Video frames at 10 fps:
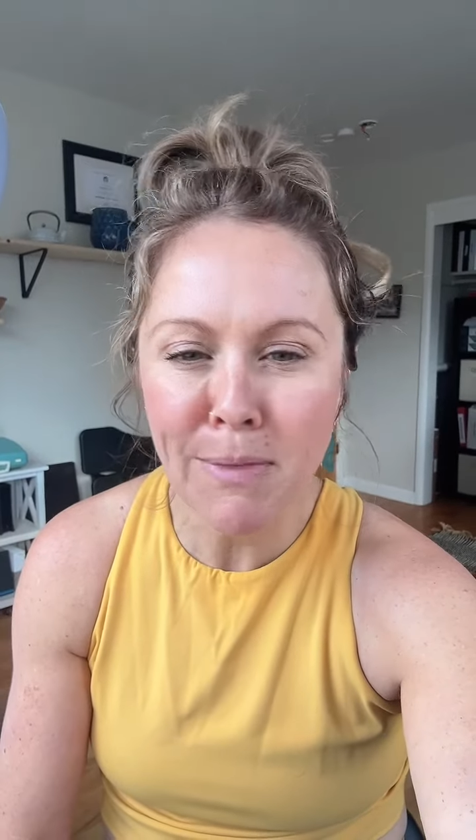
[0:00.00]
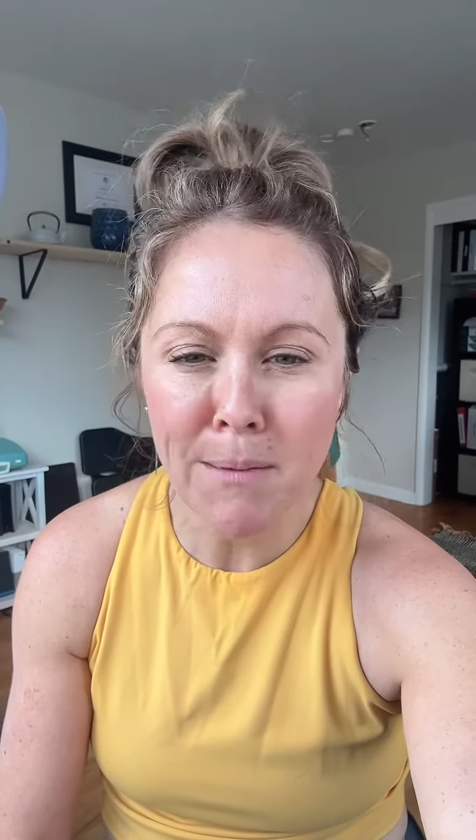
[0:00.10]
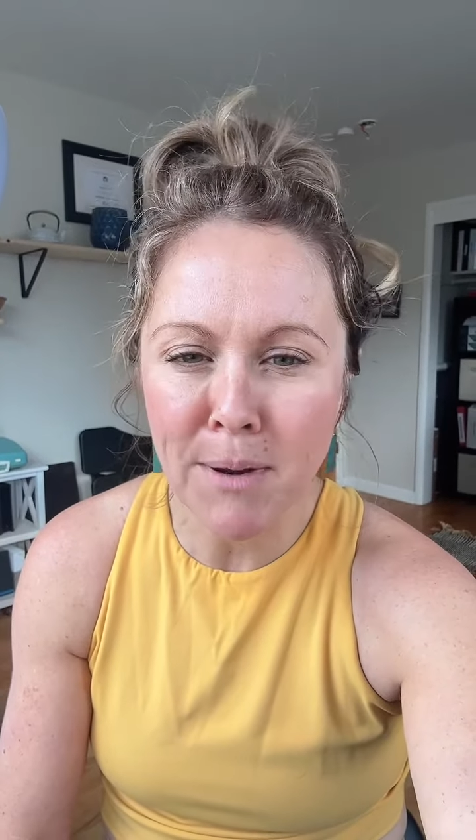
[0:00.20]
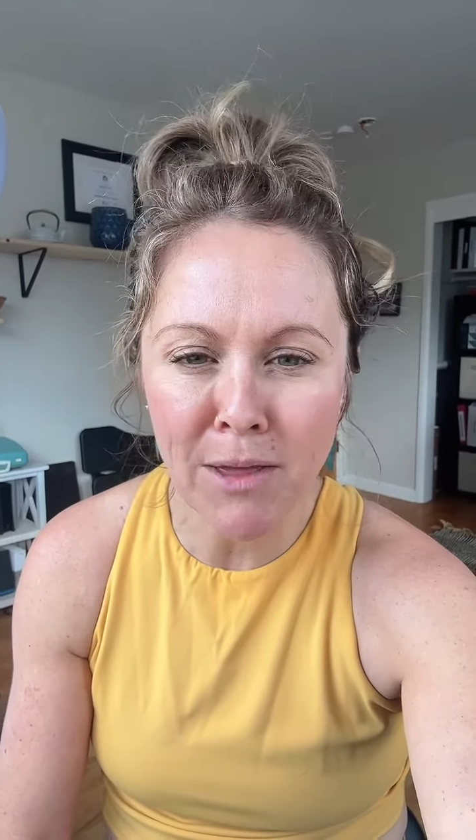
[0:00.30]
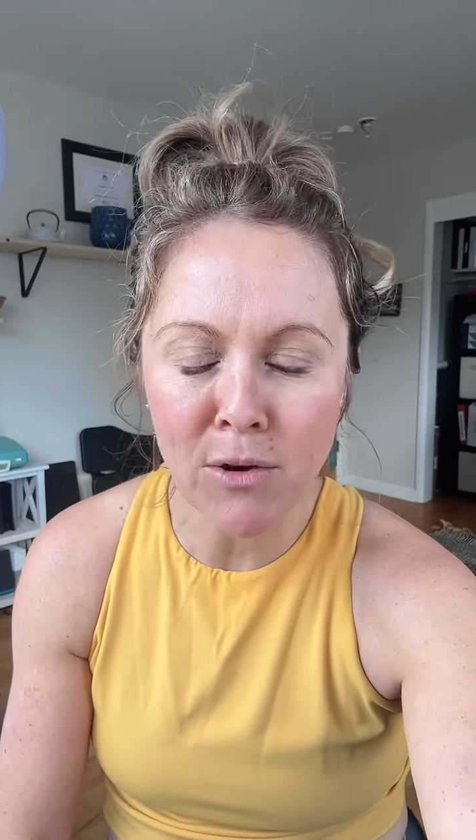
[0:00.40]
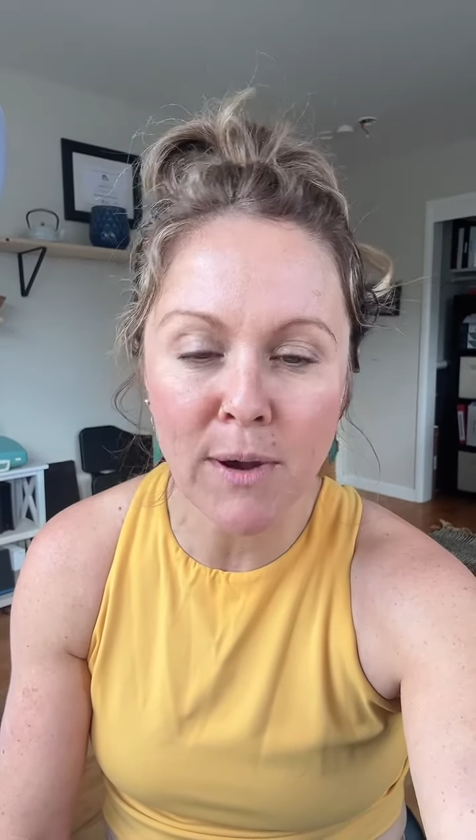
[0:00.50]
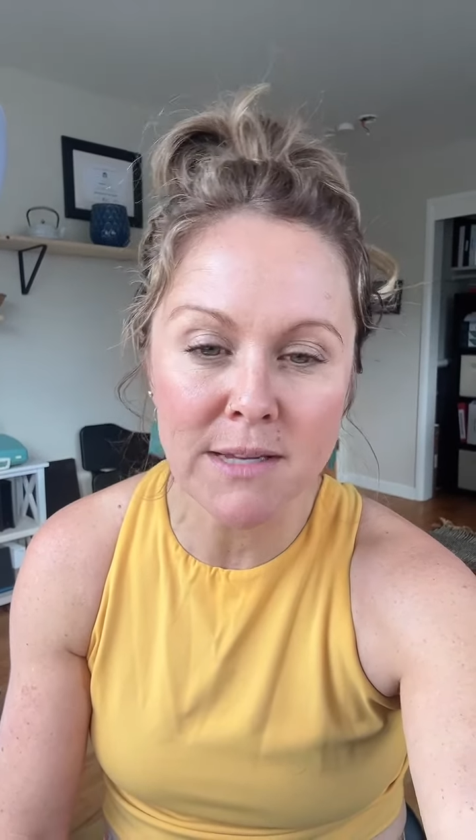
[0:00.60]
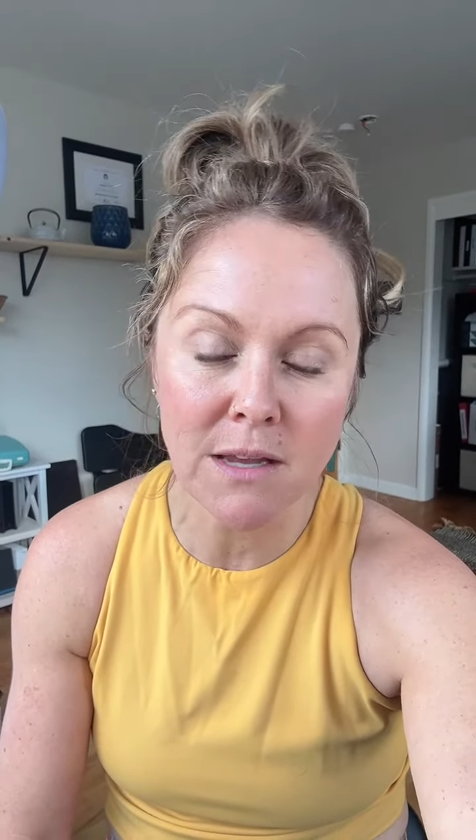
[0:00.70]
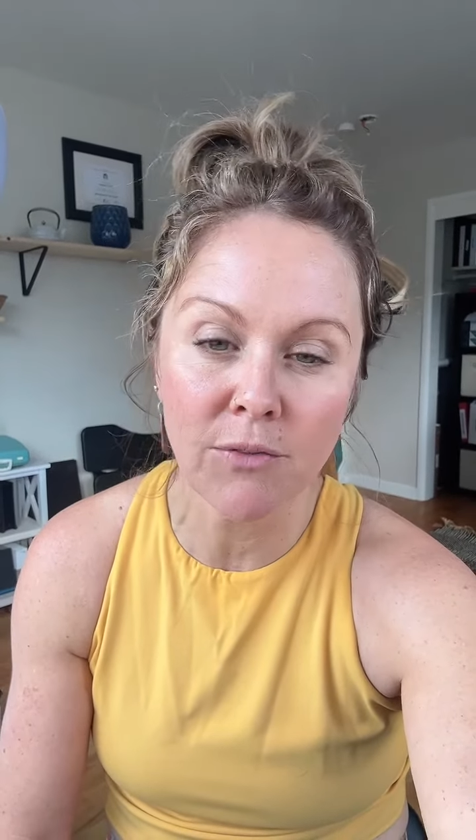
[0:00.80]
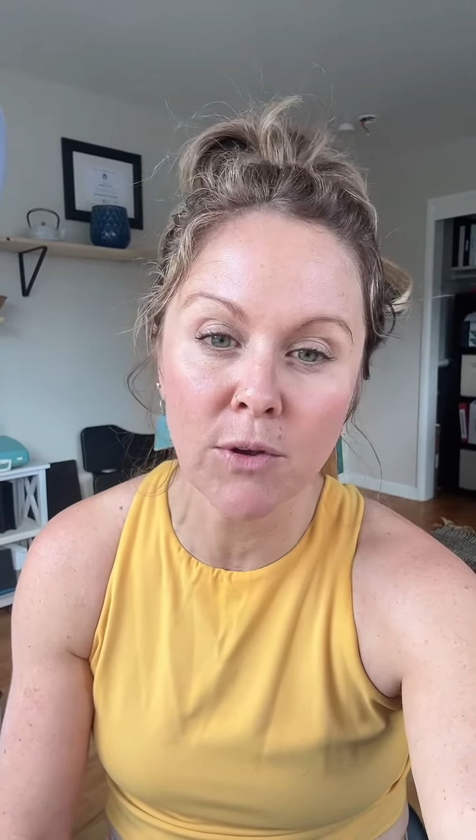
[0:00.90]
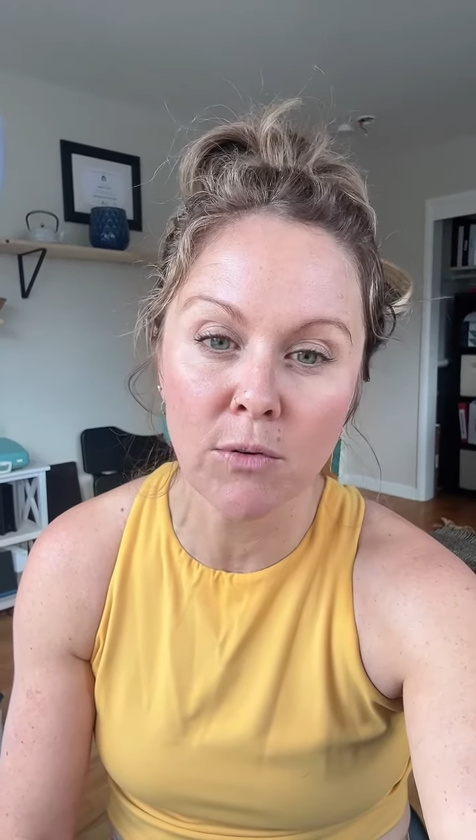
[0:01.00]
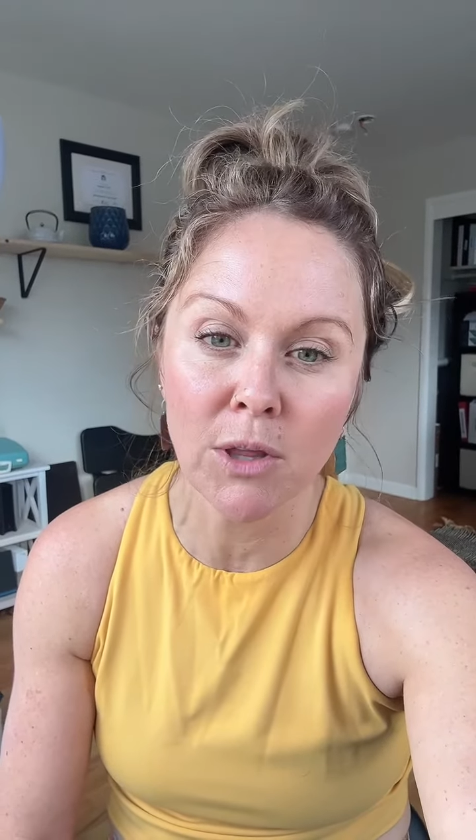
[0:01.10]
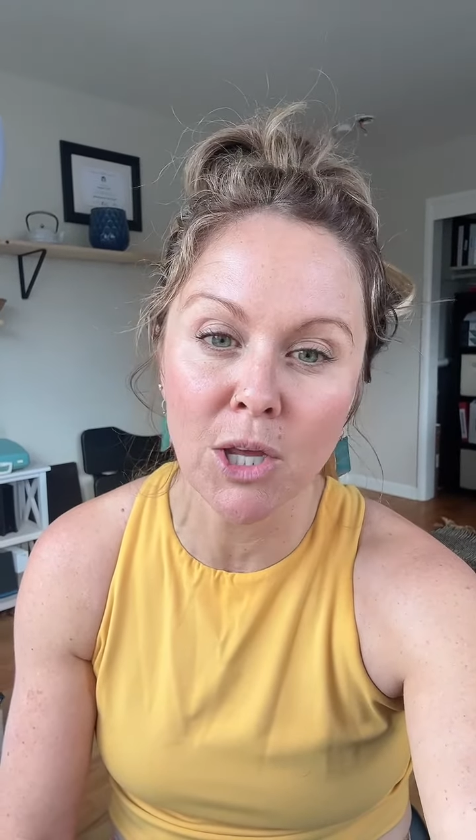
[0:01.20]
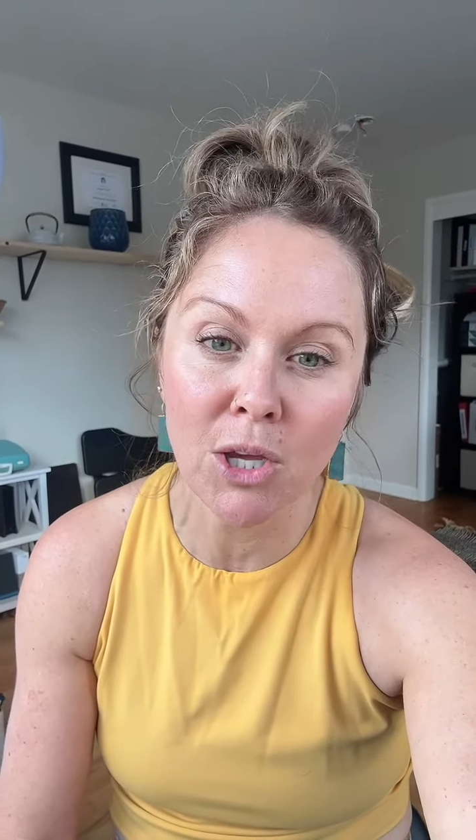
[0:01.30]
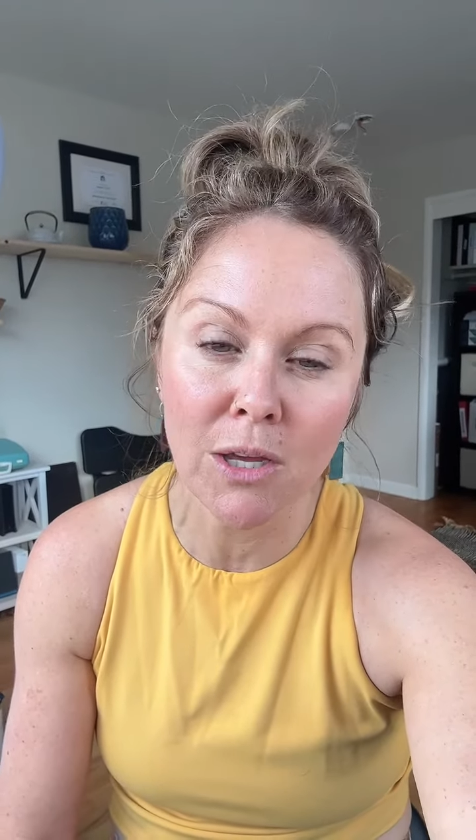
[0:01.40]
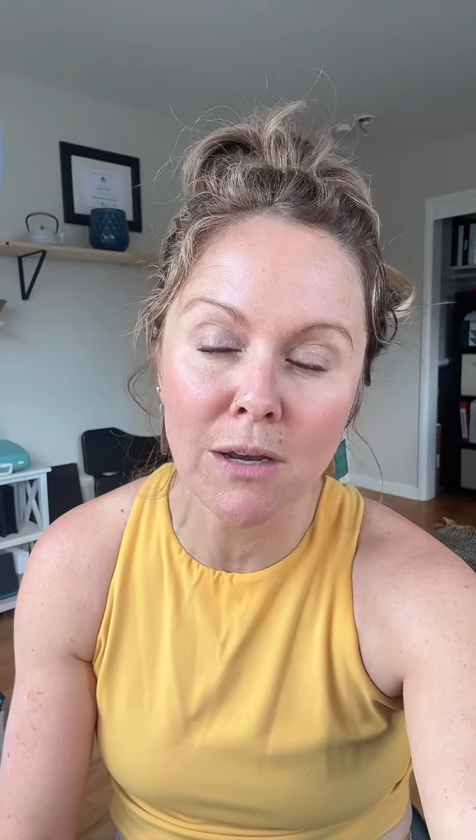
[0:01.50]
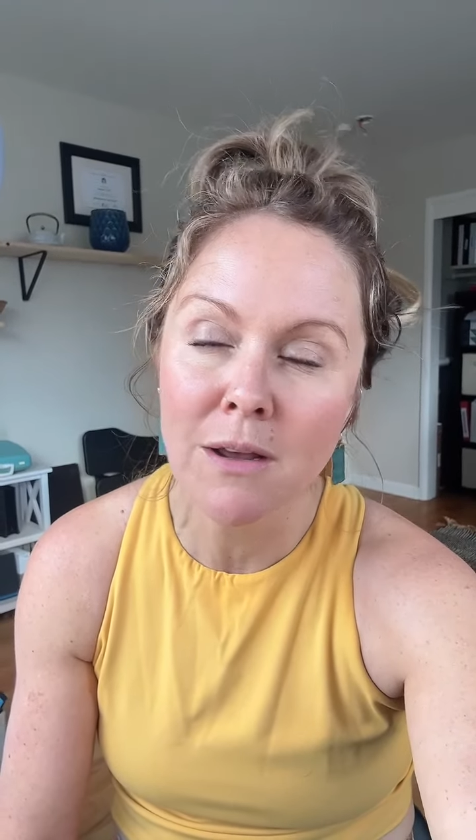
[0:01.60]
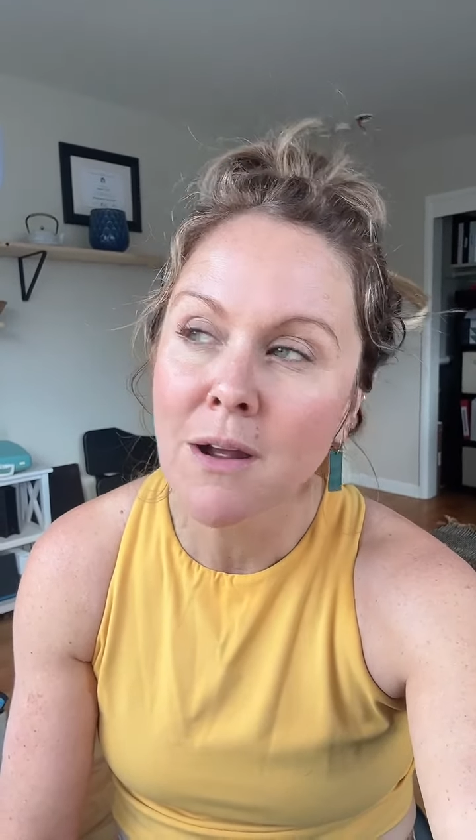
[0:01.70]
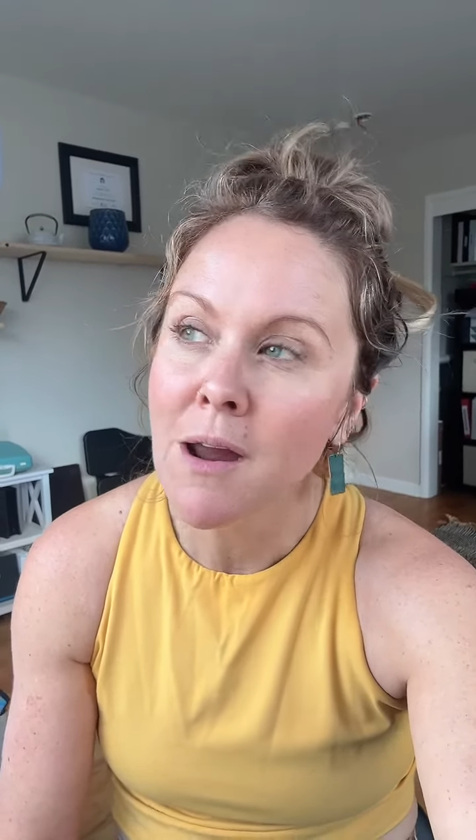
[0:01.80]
But otherwise, I feel really good.